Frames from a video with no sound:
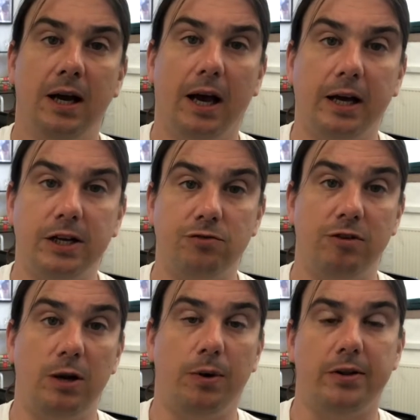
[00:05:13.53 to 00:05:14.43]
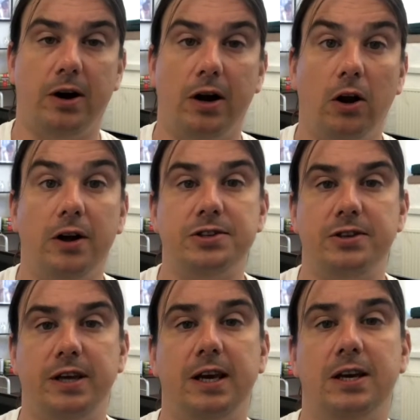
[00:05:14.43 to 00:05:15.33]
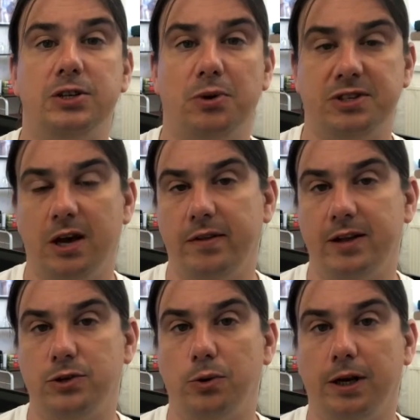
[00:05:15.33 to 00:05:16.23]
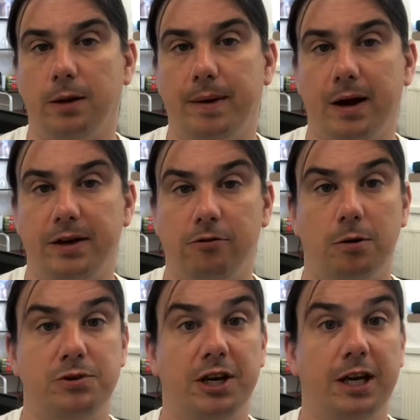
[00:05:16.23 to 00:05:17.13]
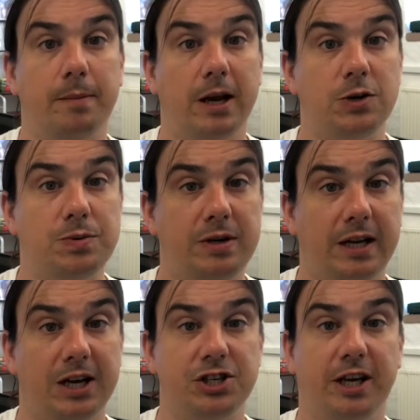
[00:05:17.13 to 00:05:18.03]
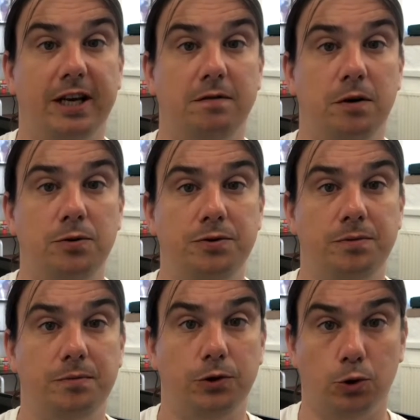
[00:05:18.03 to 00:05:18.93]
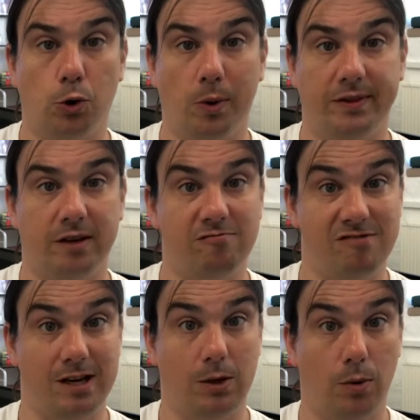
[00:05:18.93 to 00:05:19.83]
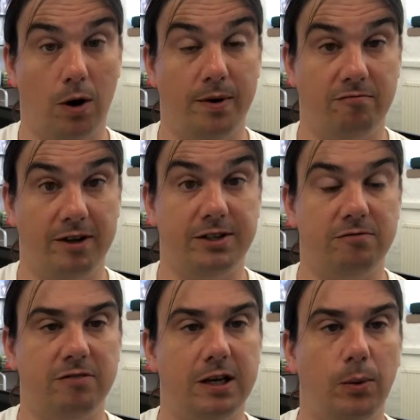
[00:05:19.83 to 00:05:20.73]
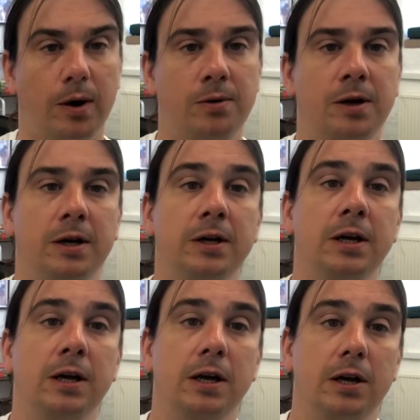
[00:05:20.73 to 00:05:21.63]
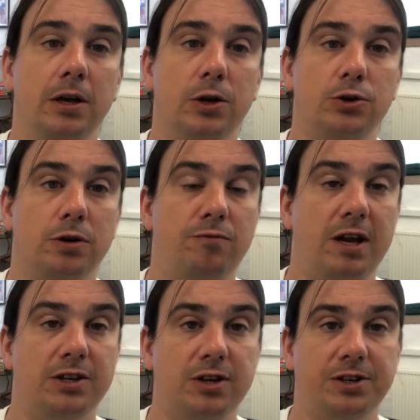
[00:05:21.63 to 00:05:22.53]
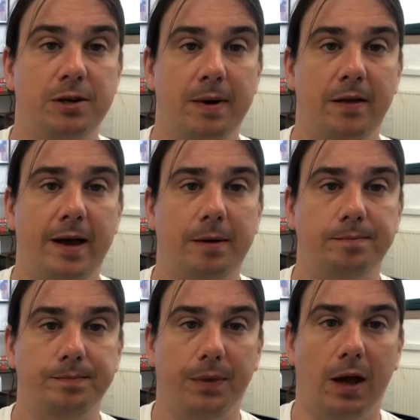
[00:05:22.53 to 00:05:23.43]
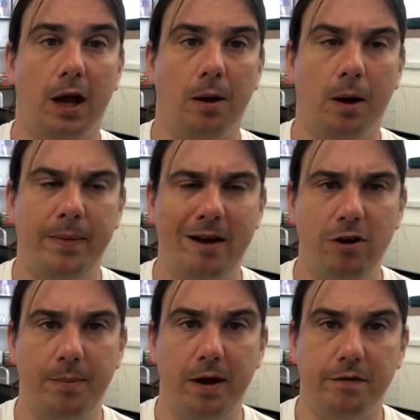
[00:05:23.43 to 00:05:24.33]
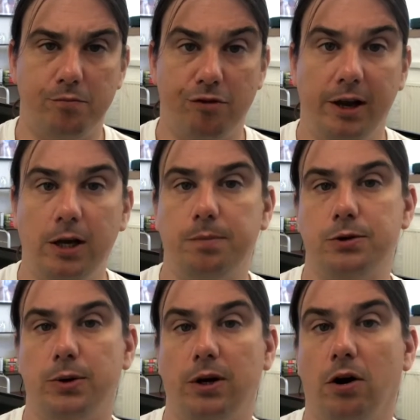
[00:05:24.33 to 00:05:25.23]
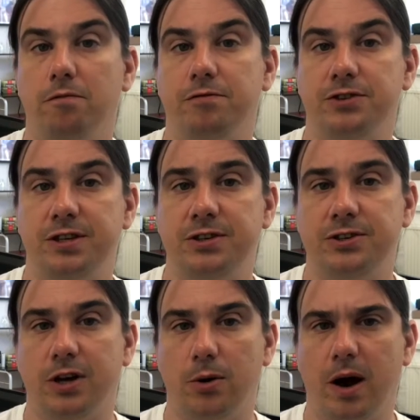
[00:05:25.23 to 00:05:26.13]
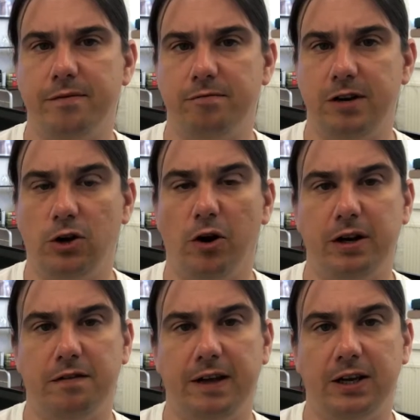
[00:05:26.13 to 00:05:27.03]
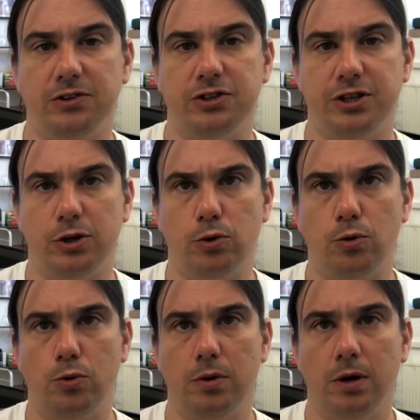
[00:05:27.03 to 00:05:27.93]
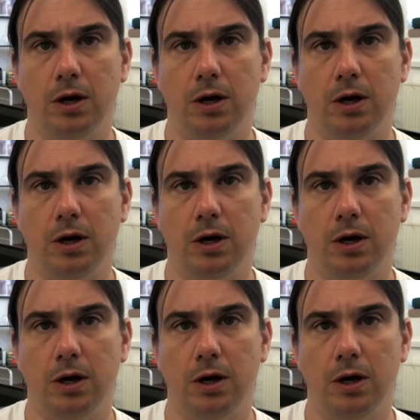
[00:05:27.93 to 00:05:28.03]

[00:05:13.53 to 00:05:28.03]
and it's really one of the highlights of the year. So I was out there talking about encryption key management in Azure Key Vault. The talk went down really well, it rated really well. So I'm really excited about that. I'm now in a bit of a break between conferences, so I haven't really got anything until